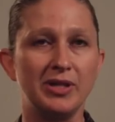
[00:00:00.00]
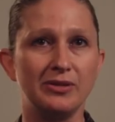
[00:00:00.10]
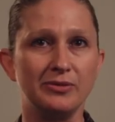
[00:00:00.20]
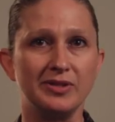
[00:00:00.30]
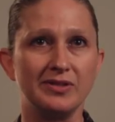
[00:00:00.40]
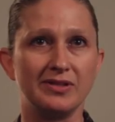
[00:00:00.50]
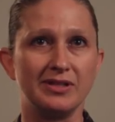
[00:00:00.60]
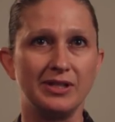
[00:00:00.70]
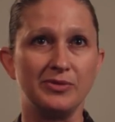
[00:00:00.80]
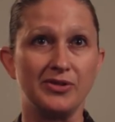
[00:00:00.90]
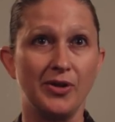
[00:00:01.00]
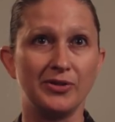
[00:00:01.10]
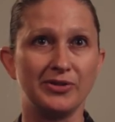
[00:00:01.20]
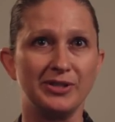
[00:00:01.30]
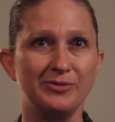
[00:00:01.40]
me, it was an
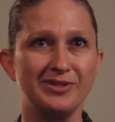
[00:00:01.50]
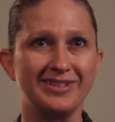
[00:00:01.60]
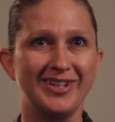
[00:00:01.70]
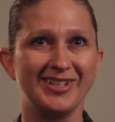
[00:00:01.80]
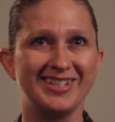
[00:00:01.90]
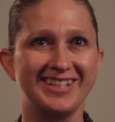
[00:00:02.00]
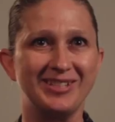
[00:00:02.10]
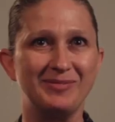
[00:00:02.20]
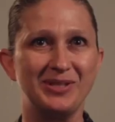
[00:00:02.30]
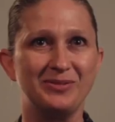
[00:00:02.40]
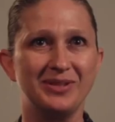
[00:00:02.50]
honor, and it was a godsend in many